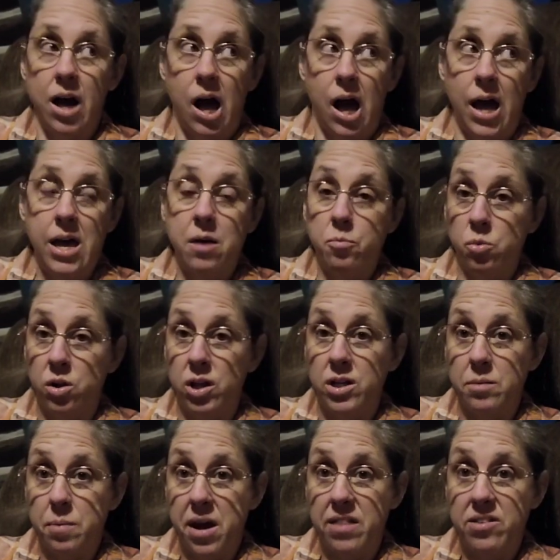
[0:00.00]
I am willing to
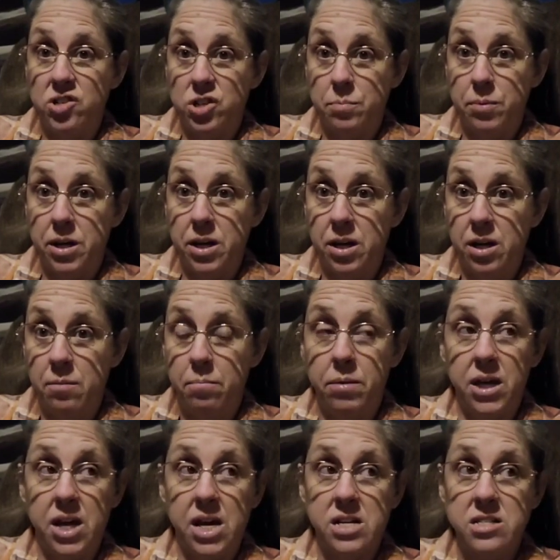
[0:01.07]
pay the shipping,
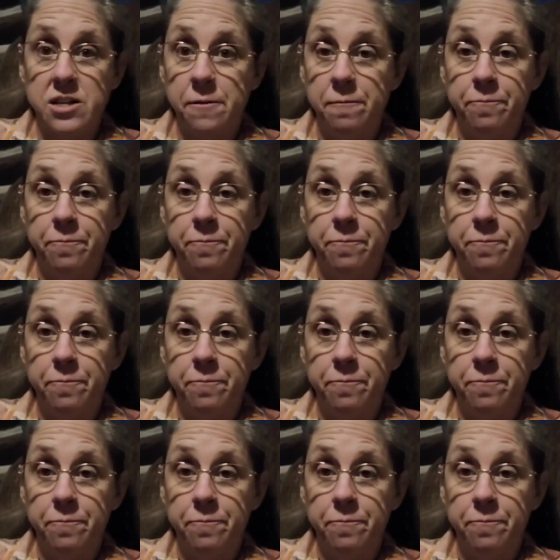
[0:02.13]
because